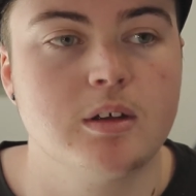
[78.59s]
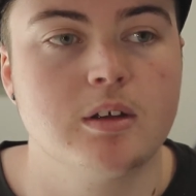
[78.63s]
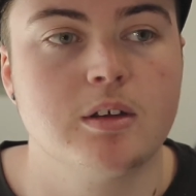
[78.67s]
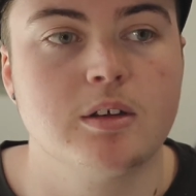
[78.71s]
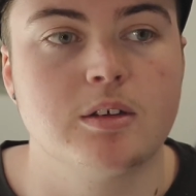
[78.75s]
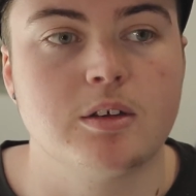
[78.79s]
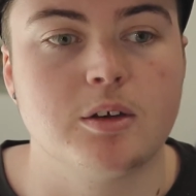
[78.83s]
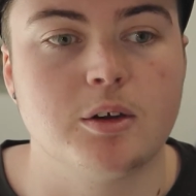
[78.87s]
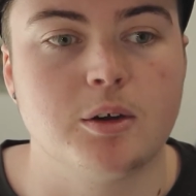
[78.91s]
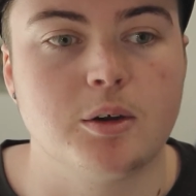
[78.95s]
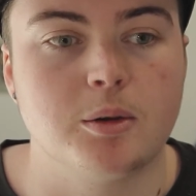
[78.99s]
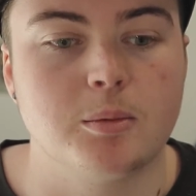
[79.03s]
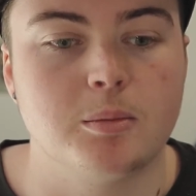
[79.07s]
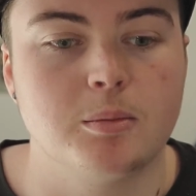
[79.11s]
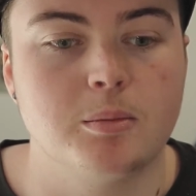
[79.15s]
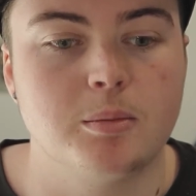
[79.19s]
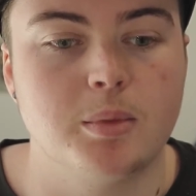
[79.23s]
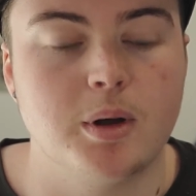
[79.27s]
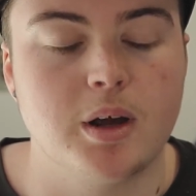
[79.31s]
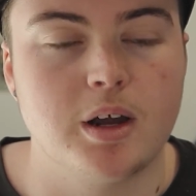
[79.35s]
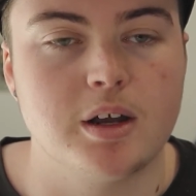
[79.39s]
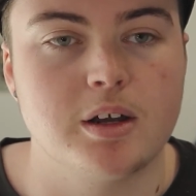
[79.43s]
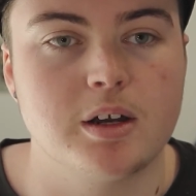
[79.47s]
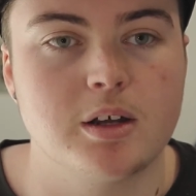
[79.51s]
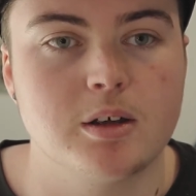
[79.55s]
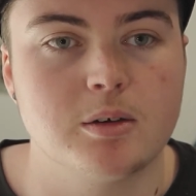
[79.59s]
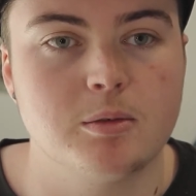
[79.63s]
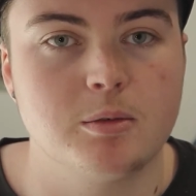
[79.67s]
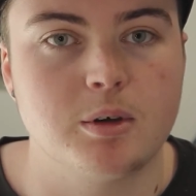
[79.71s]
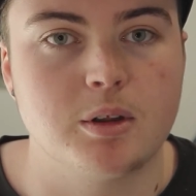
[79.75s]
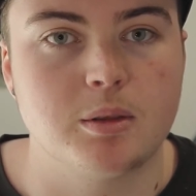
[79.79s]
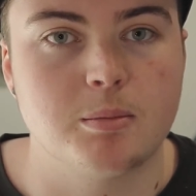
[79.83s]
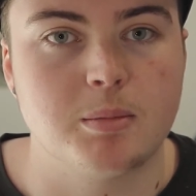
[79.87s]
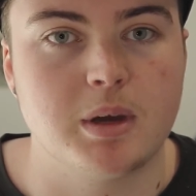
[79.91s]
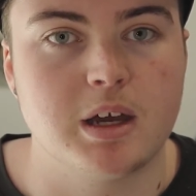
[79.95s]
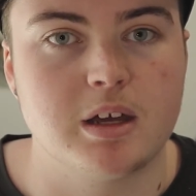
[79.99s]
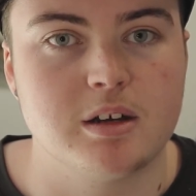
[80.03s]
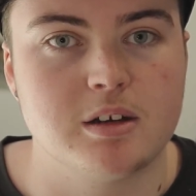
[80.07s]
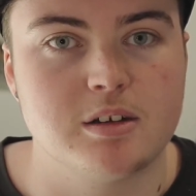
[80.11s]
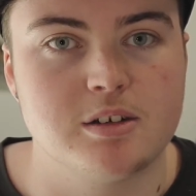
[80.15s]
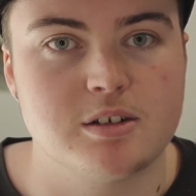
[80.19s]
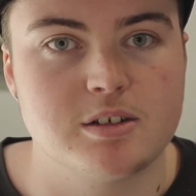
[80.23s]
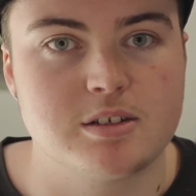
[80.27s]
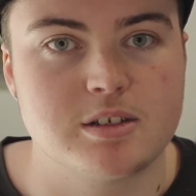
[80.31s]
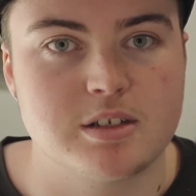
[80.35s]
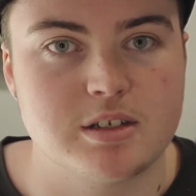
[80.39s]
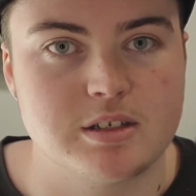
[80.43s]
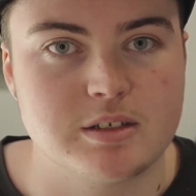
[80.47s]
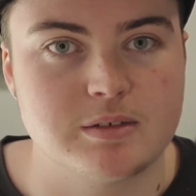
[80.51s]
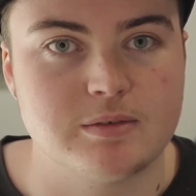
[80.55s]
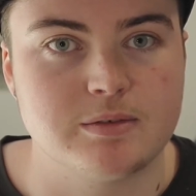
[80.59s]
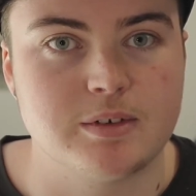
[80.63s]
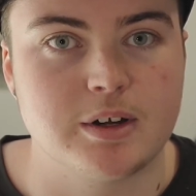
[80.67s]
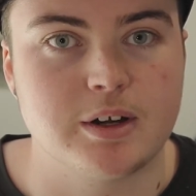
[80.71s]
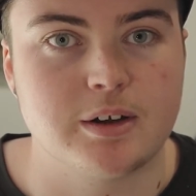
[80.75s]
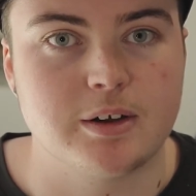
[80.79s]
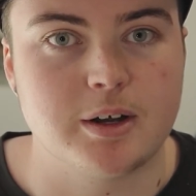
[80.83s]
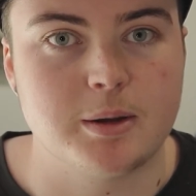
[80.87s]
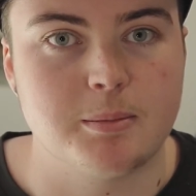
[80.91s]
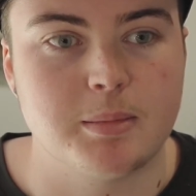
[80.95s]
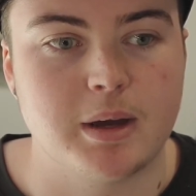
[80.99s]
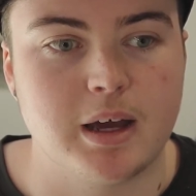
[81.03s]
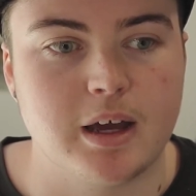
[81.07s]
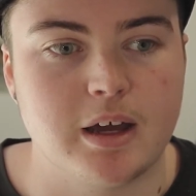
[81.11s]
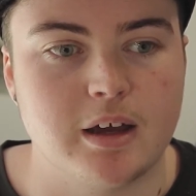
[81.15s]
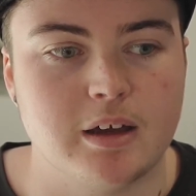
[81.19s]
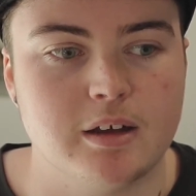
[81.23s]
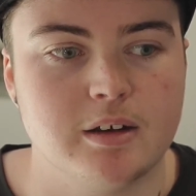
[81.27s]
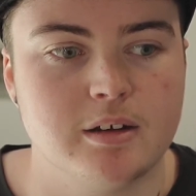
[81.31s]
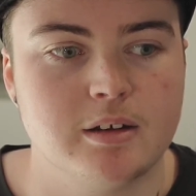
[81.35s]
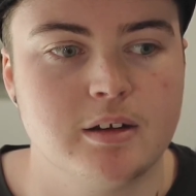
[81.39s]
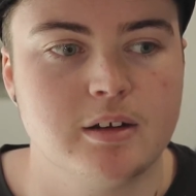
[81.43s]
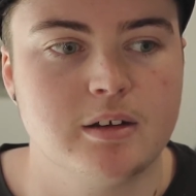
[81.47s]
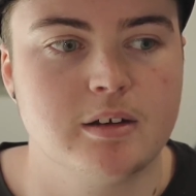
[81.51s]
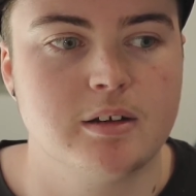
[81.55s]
So binding with bandages is very bad.